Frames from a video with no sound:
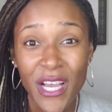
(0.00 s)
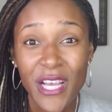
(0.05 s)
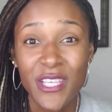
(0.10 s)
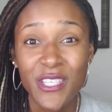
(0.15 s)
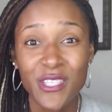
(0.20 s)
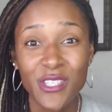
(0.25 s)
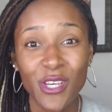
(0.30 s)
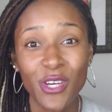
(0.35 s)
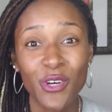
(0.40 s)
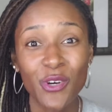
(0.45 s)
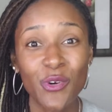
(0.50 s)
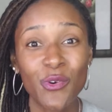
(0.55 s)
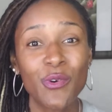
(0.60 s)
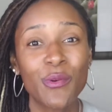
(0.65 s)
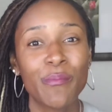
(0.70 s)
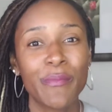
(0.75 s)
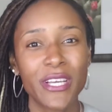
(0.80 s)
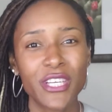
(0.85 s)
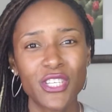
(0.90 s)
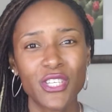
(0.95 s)
So
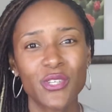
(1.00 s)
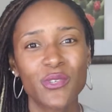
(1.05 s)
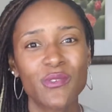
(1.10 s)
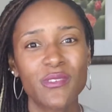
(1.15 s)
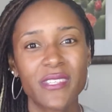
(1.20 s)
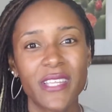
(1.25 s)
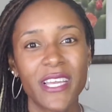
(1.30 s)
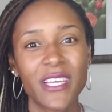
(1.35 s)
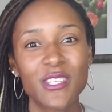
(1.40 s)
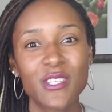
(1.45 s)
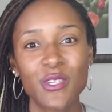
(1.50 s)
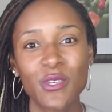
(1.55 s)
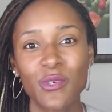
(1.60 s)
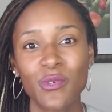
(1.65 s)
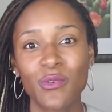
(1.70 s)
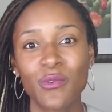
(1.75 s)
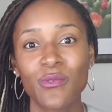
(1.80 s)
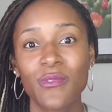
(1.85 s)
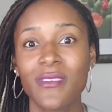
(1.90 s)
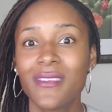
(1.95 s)
make sure you stay
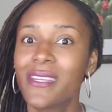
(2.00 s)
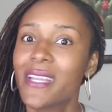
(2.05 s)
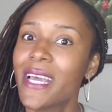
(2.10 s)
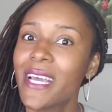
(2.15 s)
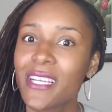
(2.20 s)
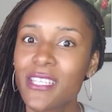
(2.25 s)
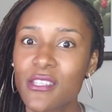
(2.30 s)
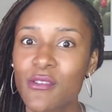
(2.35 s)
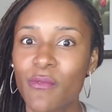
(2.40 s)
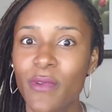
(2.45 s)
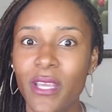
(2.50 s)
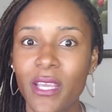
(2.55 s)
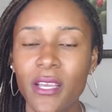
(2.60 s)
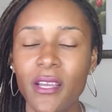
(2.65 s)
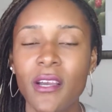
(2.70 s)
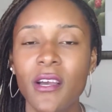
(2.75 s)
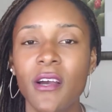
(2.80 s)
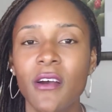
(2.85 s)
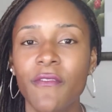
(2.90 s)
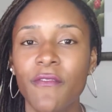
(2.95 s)
tuned next
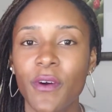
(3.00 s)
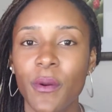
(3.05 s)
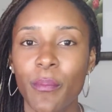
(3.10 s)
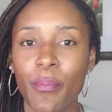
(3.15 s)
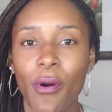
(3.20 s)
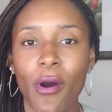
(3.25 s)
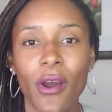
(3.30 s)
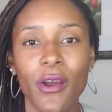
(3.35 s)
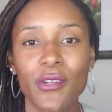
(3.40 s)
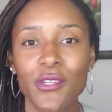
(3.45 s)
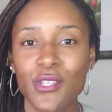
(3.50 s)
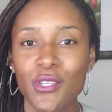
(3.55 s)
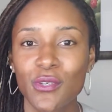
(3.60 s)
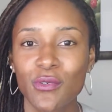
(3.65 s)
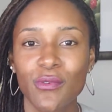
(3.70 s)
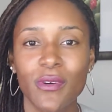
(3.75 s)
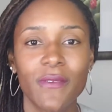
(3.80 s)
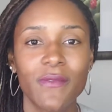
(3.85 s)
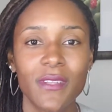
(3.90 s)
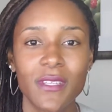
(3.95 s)
week for part
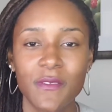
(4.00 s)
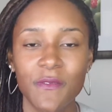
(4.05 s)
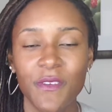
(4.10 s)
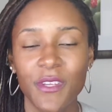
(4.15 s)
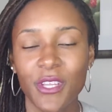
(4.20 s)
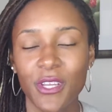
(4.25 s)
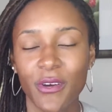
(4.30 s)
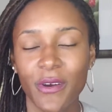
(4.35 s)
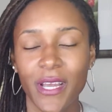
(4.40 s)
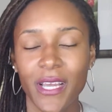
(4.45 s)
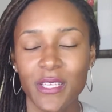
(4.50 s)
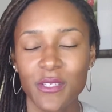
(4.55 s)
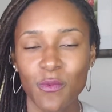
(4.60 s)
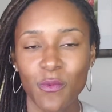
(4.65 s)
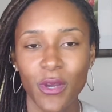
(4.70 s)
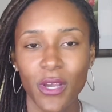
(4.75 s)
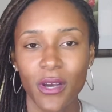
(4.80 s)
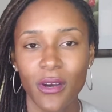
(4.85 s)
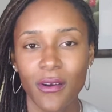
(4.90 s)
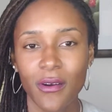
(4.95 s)
2 of this video as
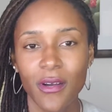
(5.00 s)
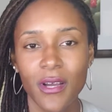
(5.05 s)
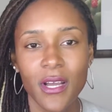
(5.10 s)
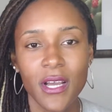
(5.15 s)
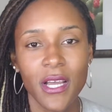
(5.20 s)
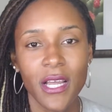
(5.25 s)
well.